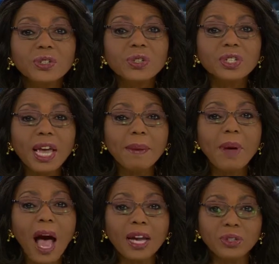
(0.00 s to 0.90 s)
STEM
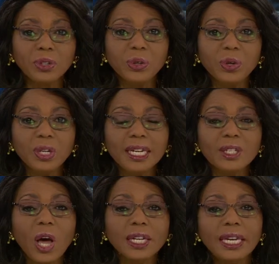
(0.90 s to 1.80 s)
High School
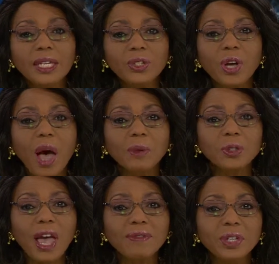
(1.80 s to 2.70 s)
is on East
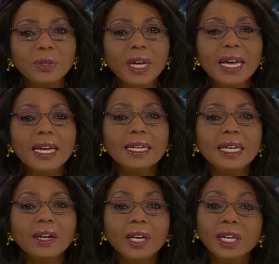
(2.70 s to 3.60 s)
Commerce Avenue
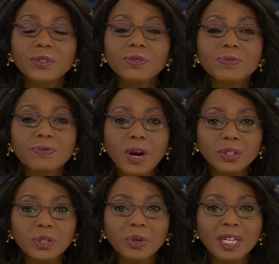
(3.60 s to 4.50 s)
near East
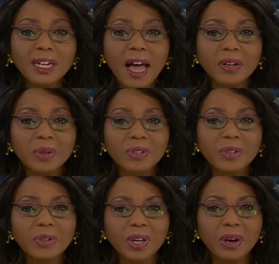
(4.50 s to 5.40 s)
Front Street, and Andres
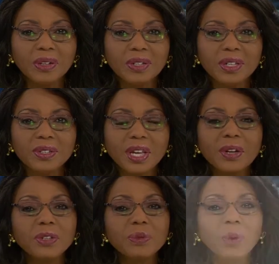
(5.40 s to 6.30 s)
Gutierrez is there this